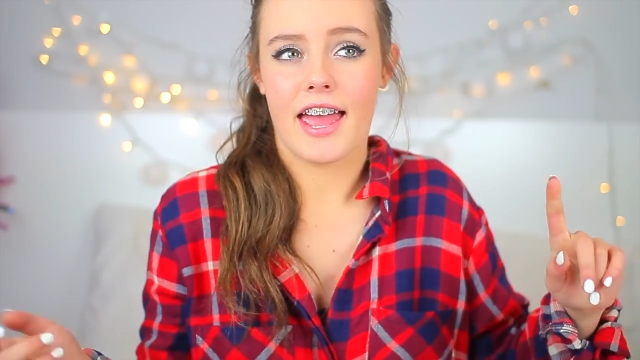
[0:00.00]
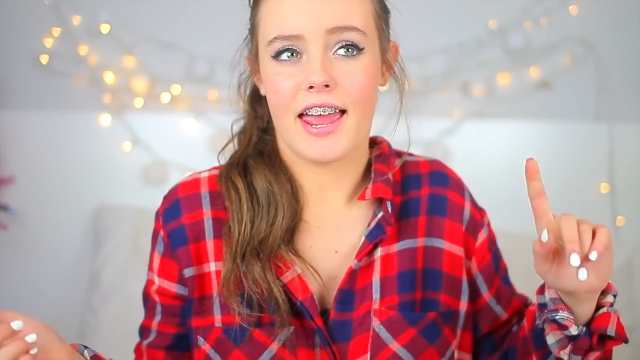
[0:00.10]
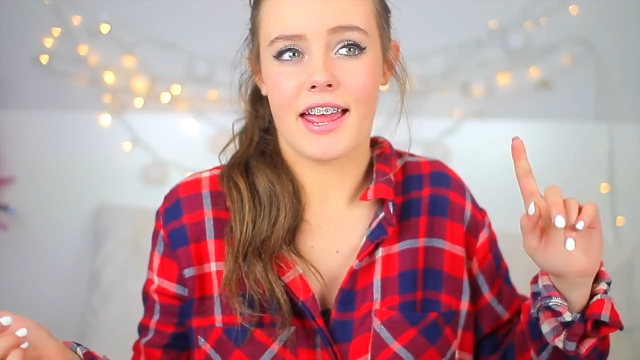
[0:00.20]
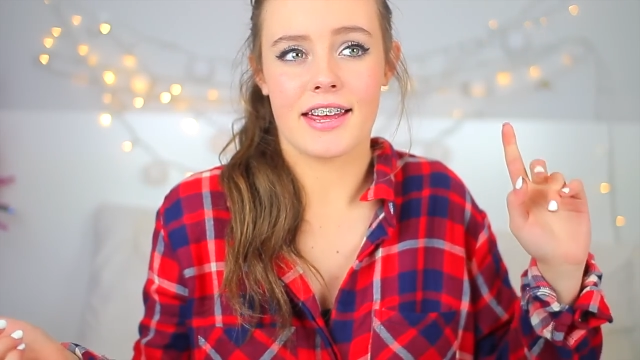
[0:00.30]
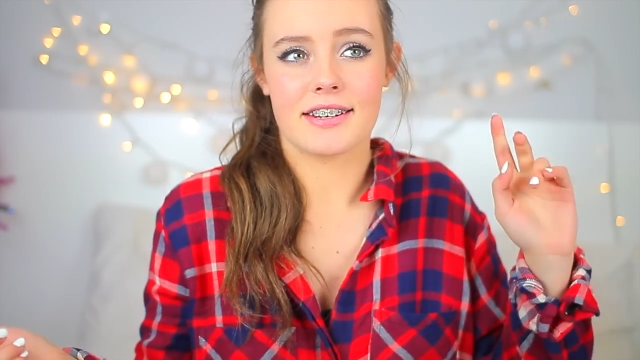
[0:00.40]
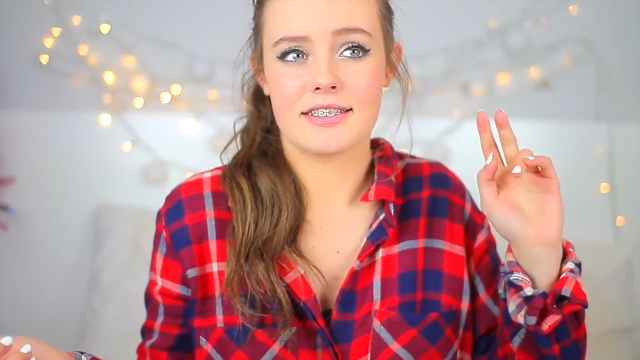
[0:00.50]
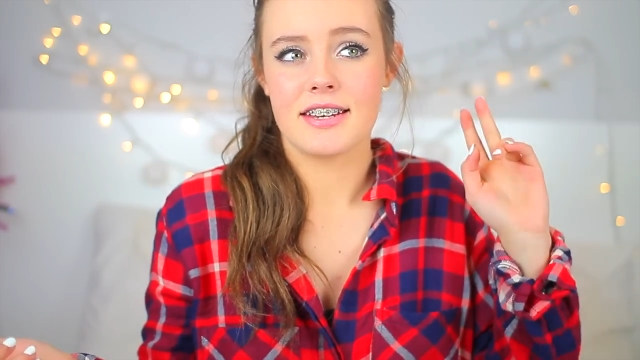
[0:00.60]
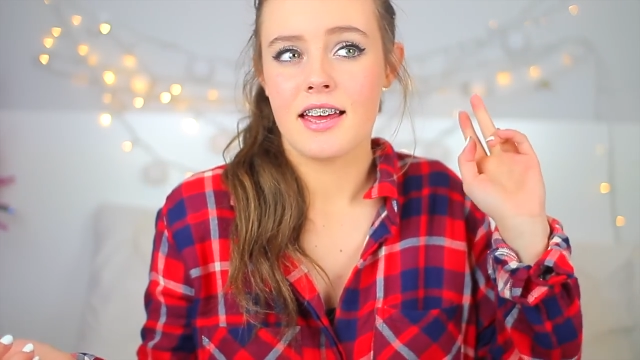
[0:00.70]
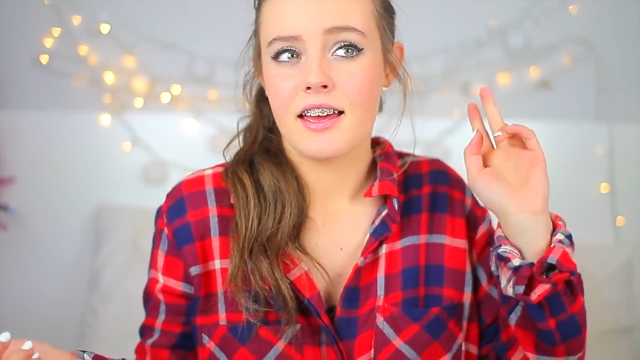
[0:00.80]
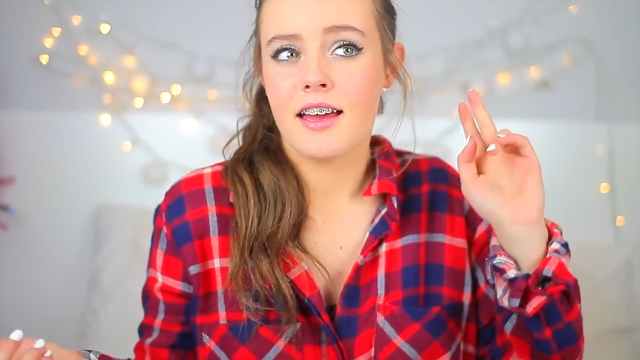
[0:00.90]
and
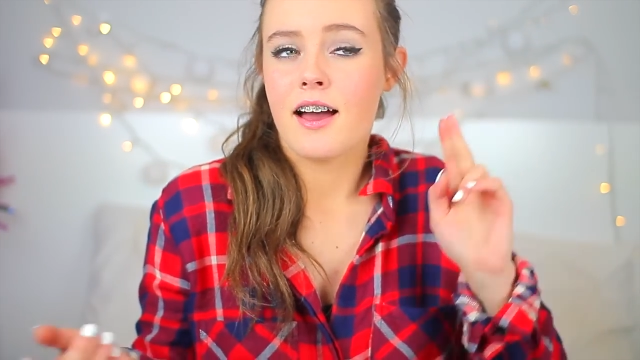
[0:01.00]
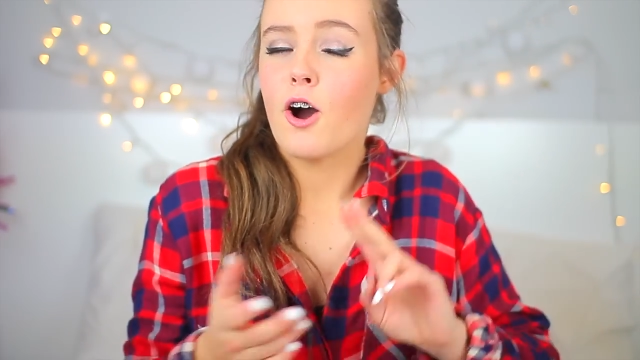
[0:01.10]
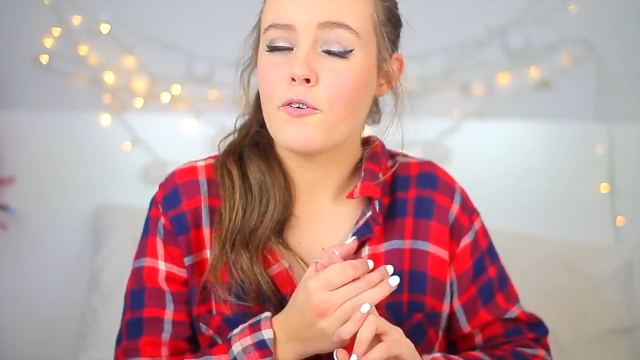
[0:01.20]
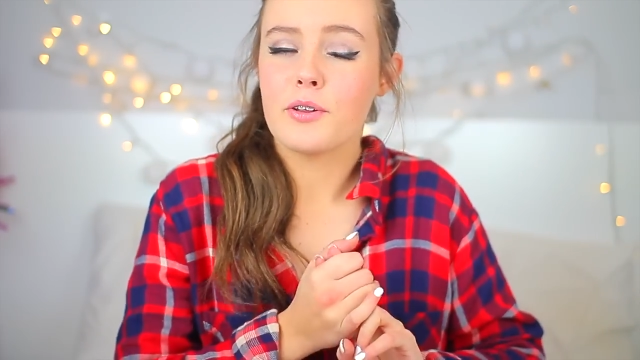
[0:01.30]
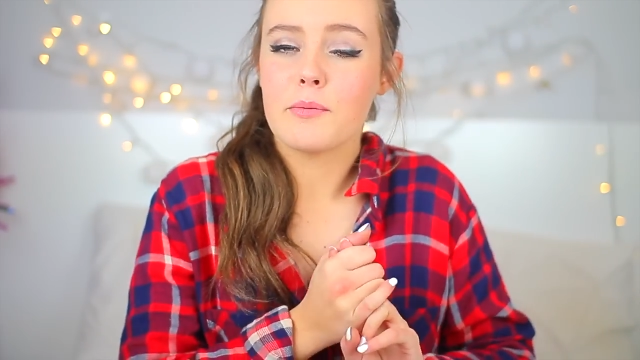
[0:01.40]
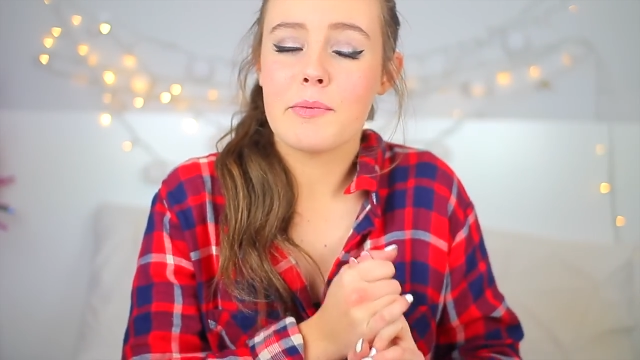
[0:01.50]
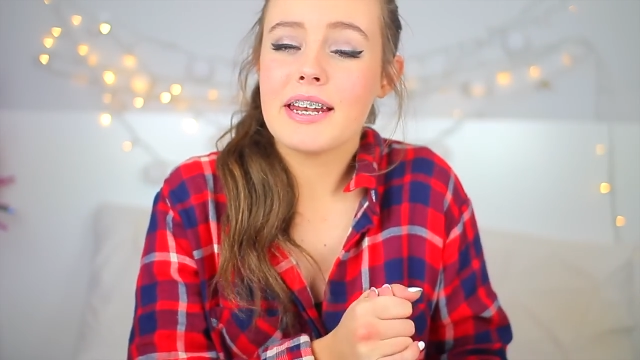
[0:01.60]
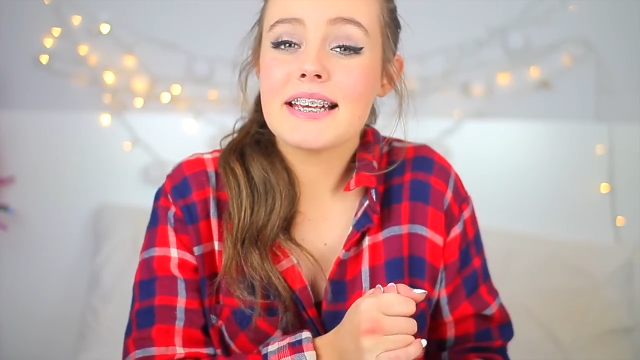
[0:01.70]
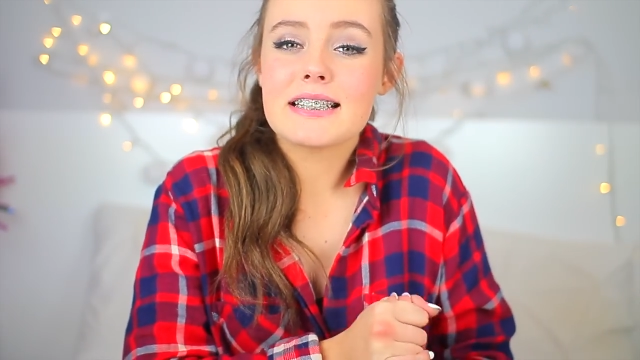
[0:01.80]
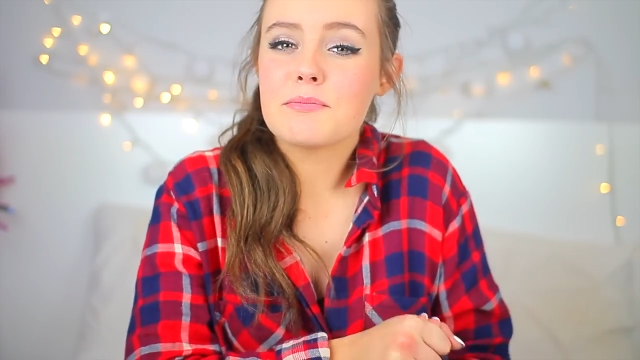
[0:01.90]
hopefully
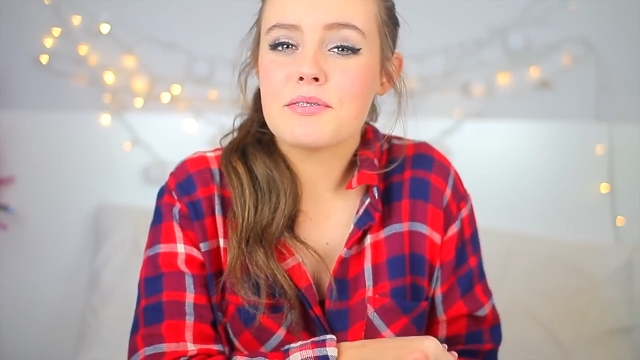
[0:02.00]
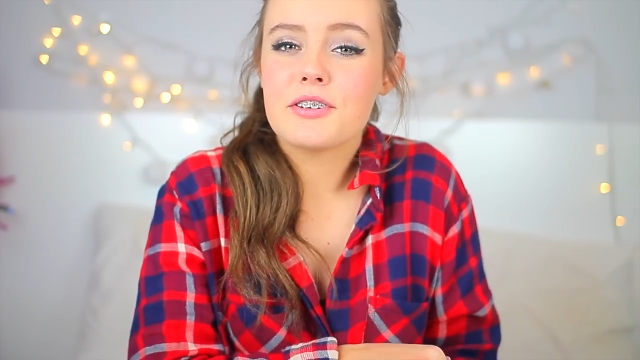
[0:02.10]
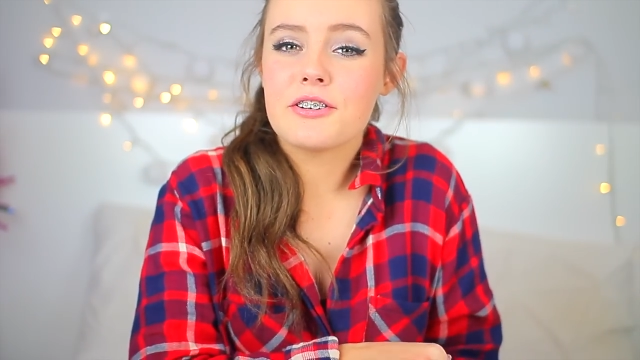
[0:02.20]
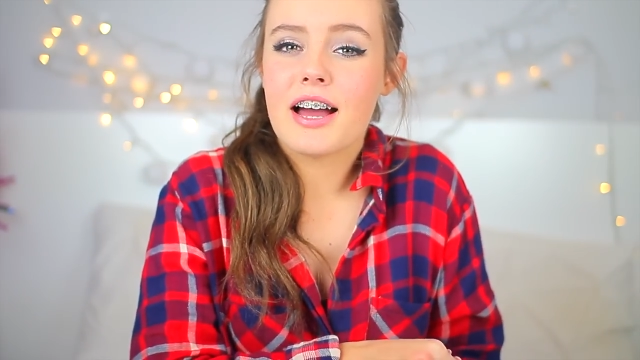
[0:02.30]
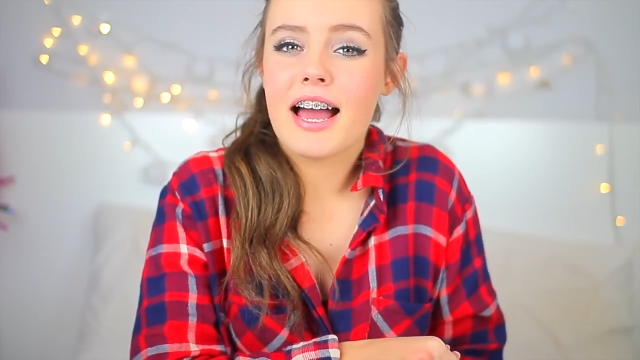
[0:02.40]
meeting some of you